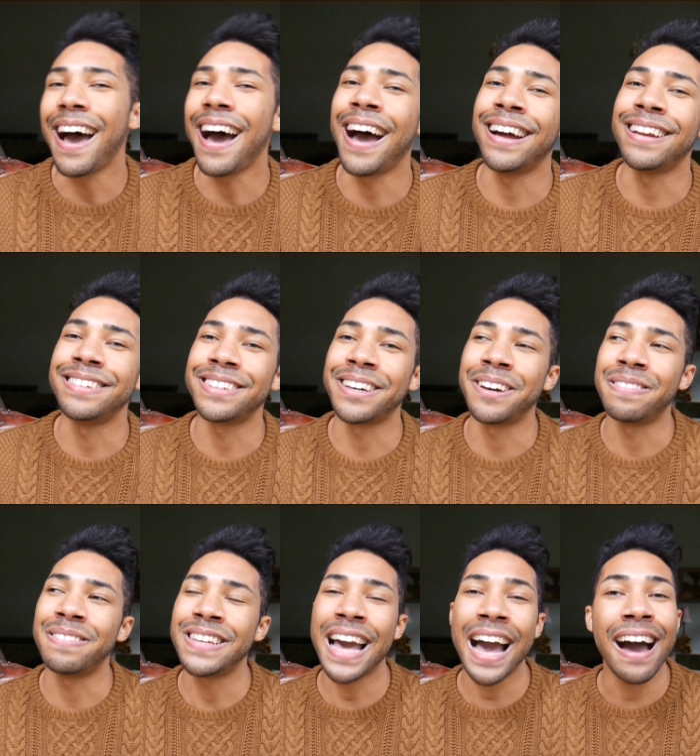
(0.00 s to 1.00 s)
And
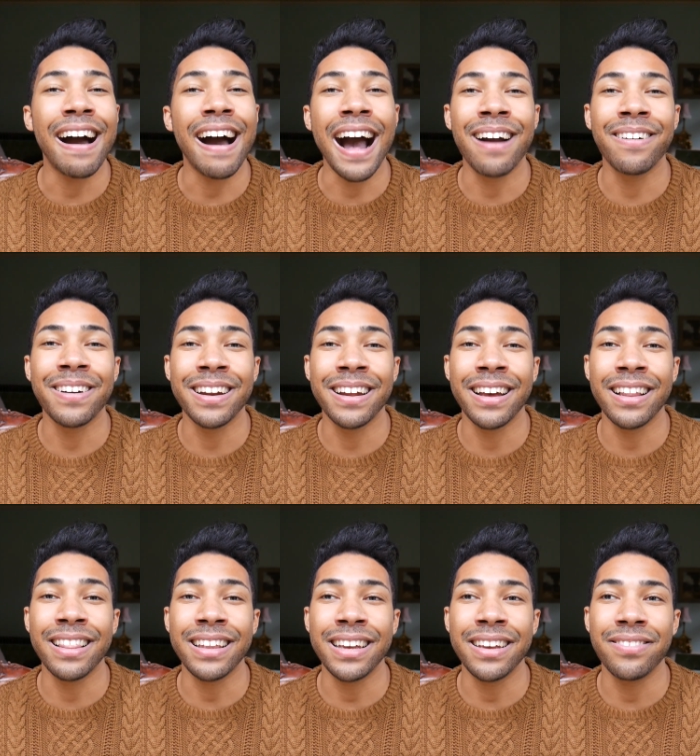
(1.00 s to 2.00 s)
um, yeah, I'm gonna
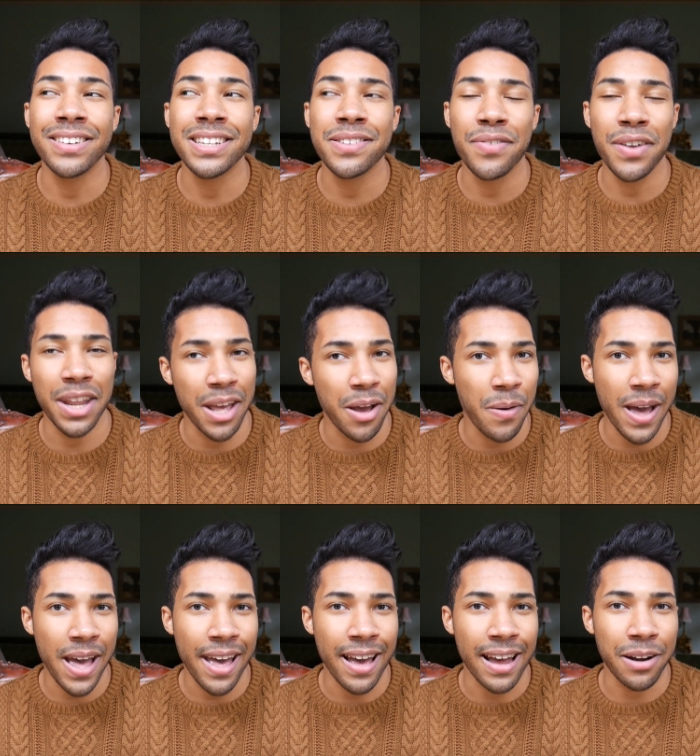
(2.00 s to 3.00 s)
leave this video
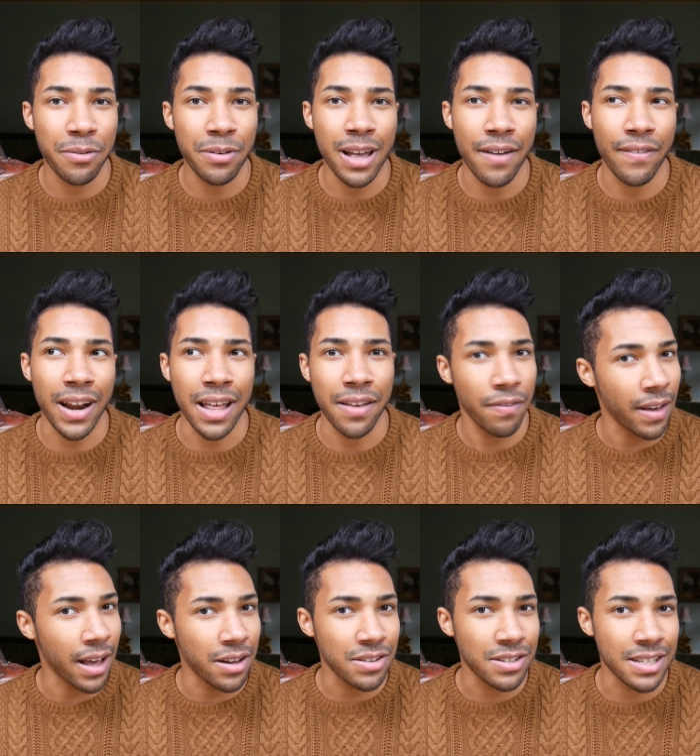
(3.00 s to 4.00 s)
here. I don't really have
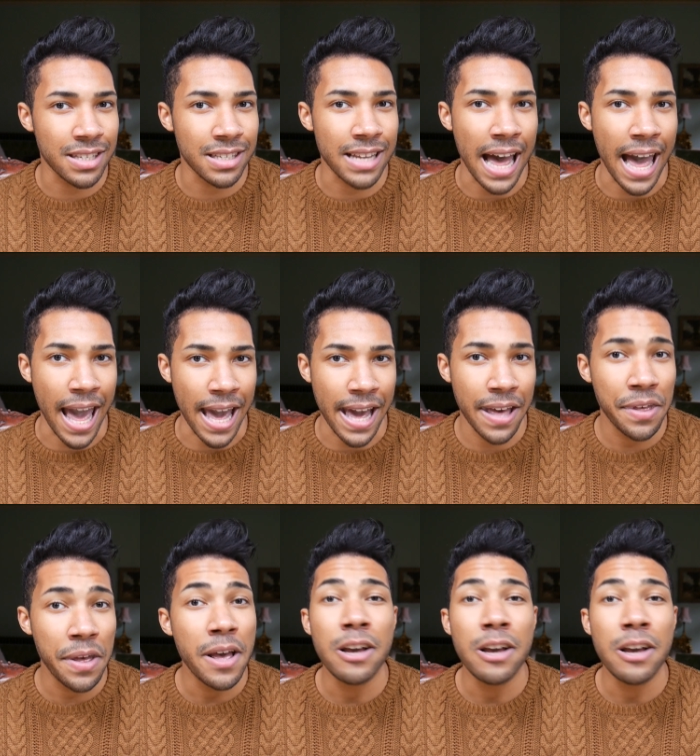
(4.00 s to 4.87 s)
anything else to say.